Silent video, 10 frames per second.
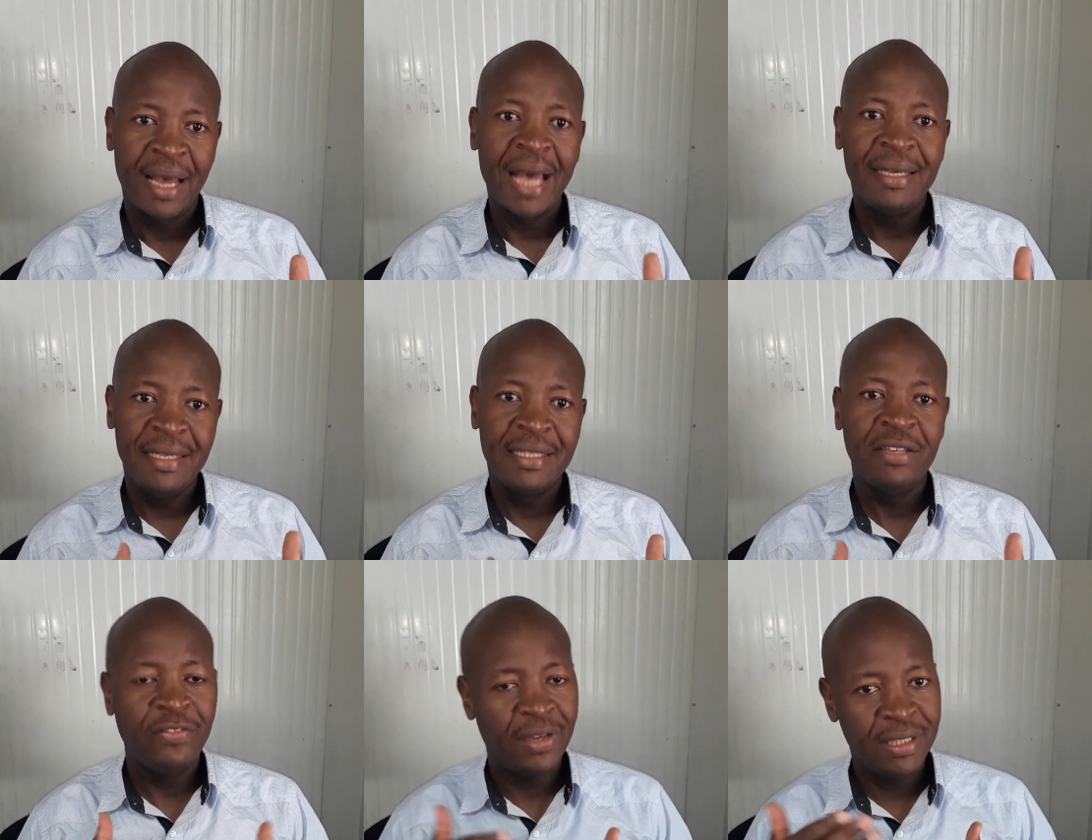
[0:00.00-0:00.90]
a
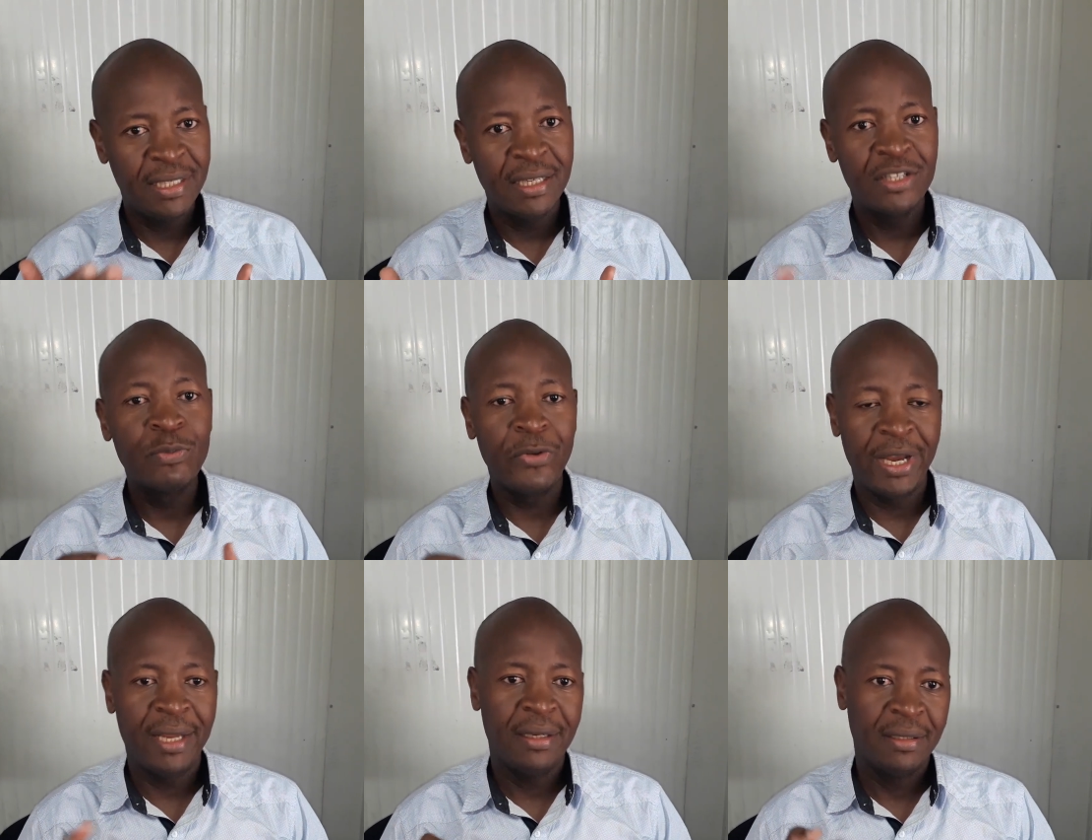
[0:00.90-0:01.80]
disinfecting
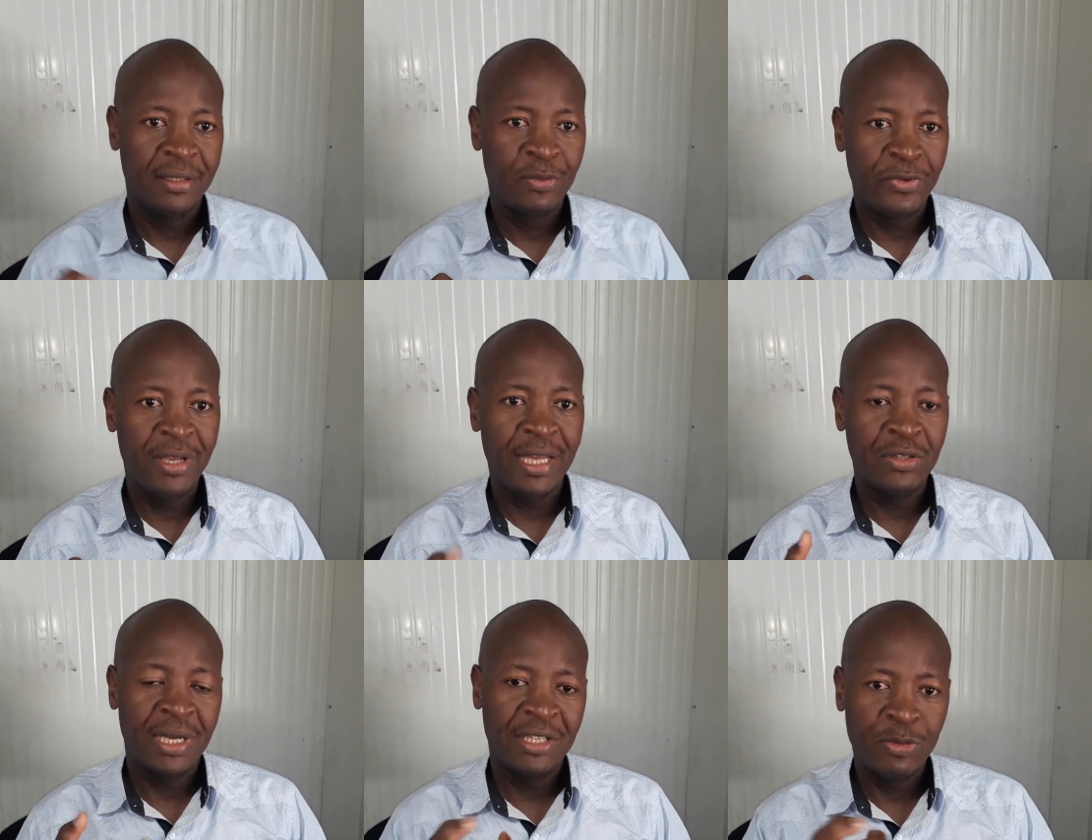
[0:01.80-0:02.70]
spray that you
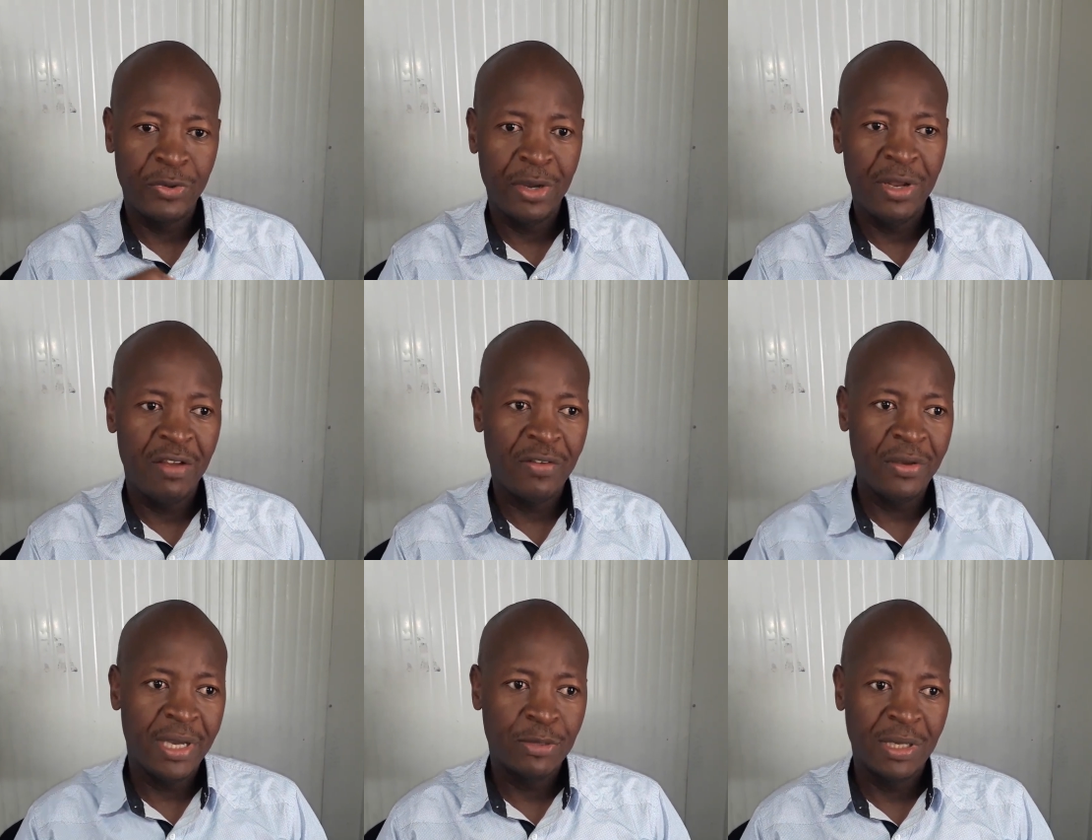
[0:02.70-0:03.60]
can spray wherever you
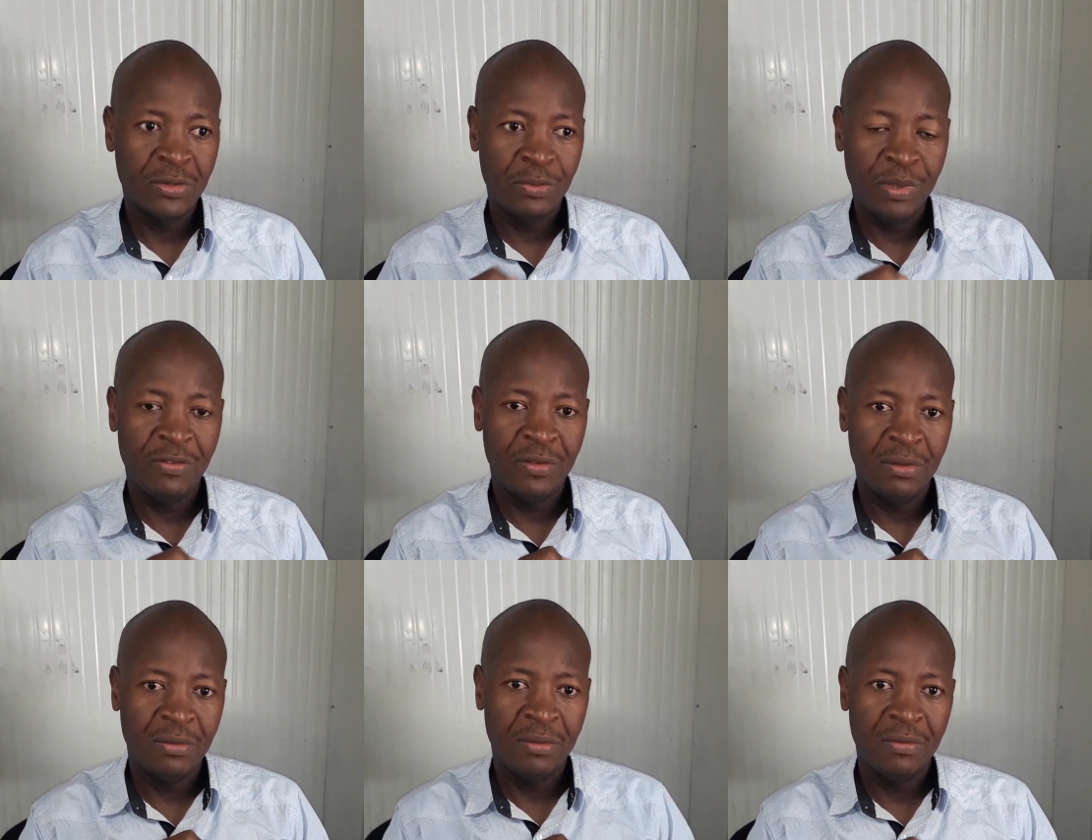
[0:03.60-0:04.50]
expect to be,
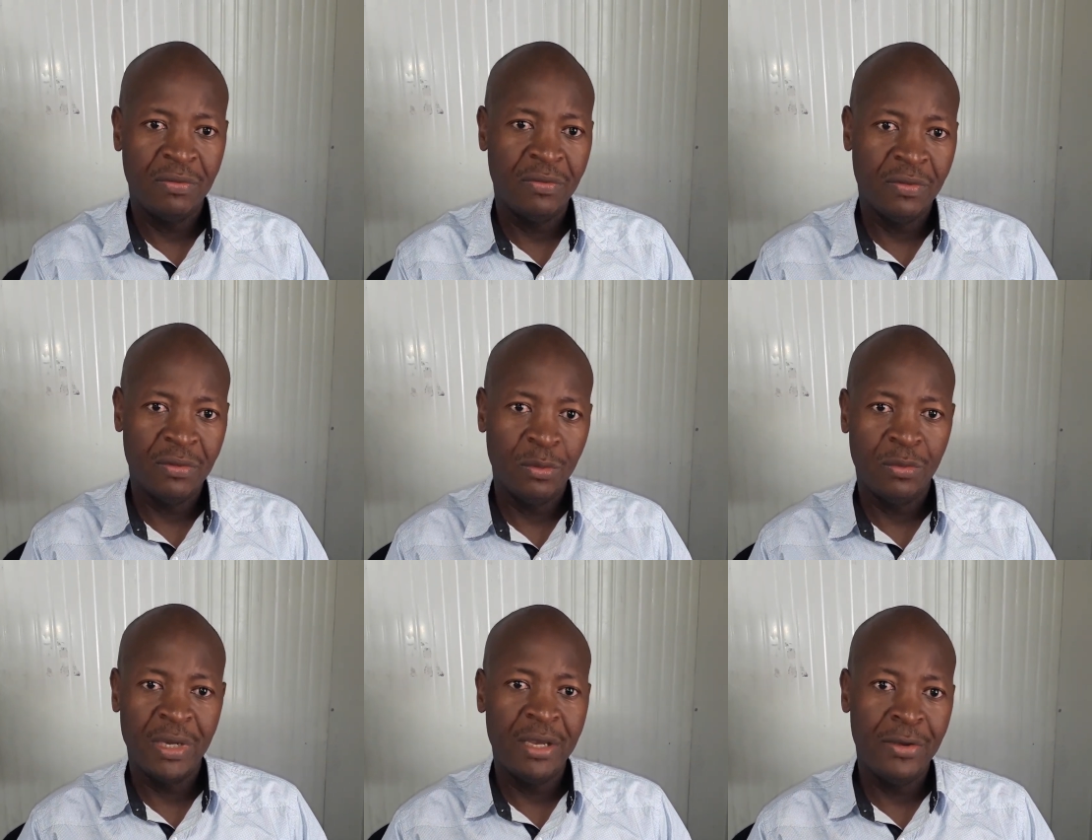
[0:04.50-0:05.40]

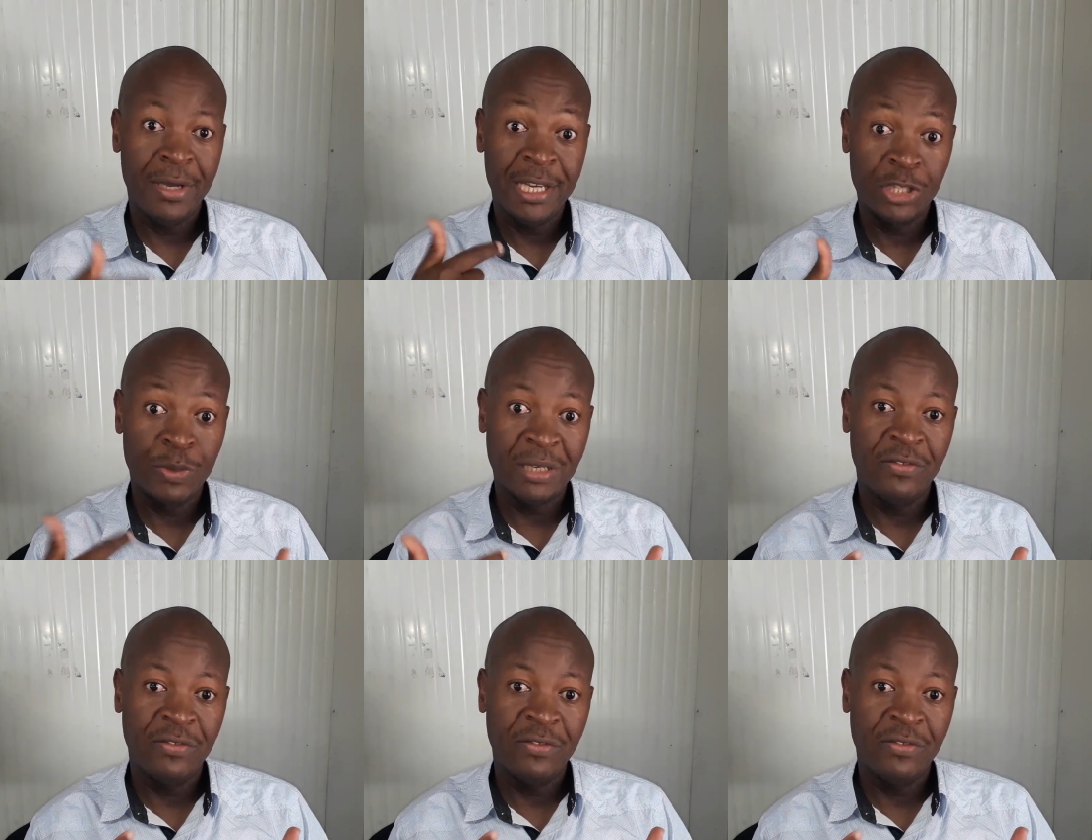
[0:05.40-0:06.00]
where you expect